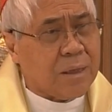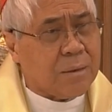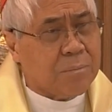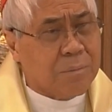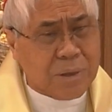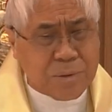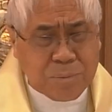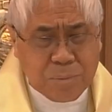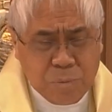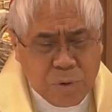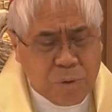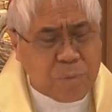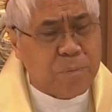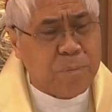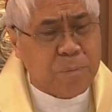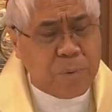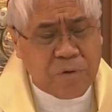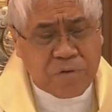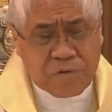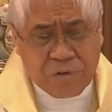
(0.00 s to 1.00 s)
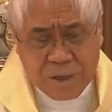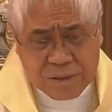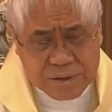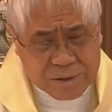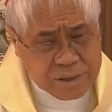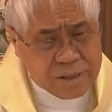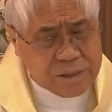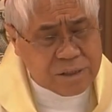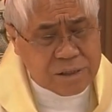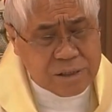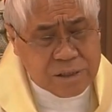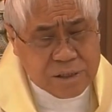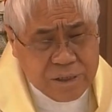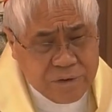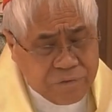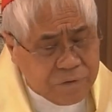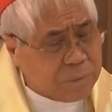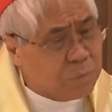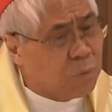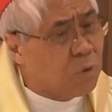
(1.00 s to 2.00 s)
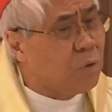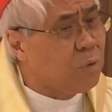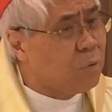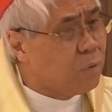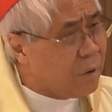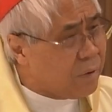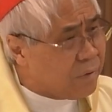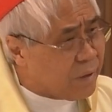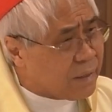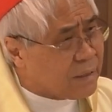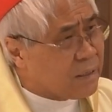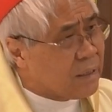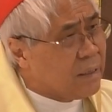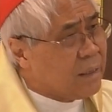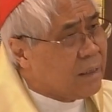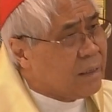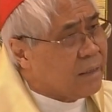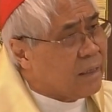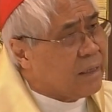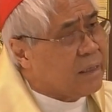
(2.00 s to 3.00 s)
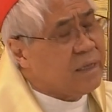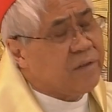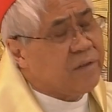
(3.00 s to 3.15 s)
but Pope Francis is even more worried that